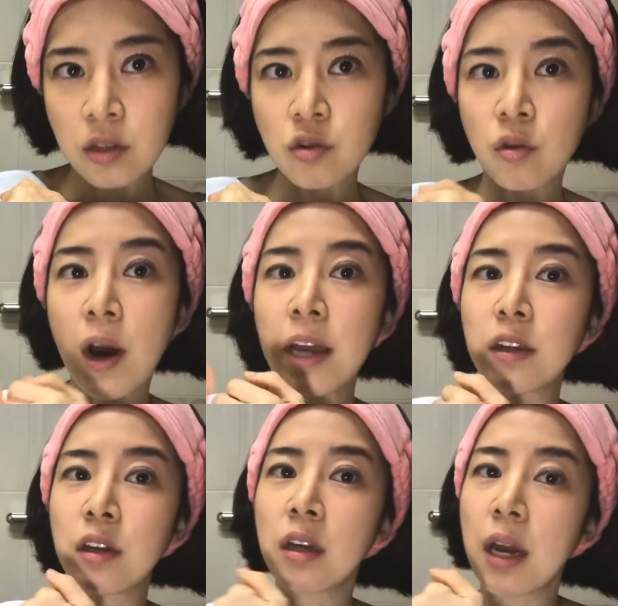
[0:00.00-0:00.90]
so
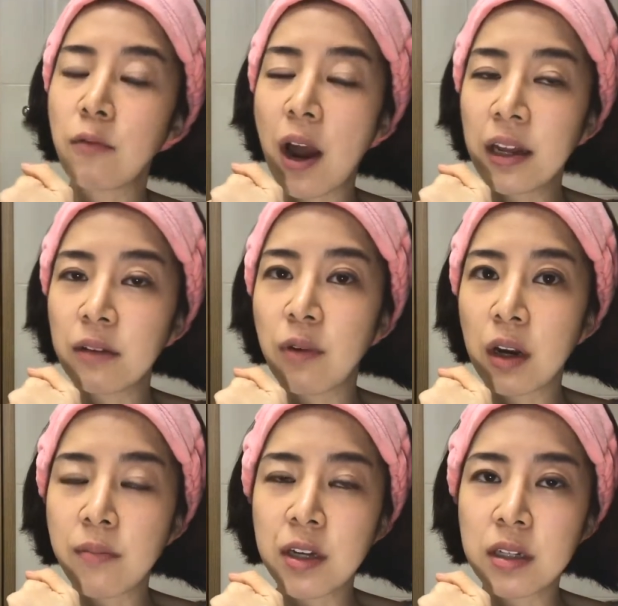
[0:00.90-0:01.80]
I highly
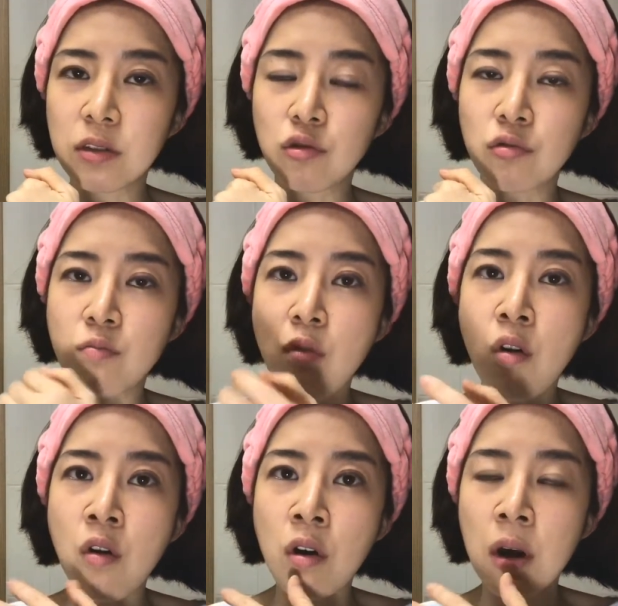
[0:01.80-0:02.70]
recommend this to
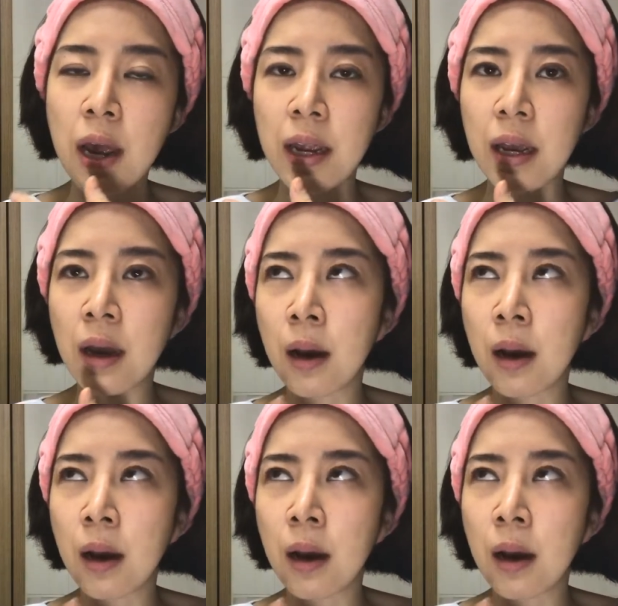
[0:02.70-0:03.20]
more like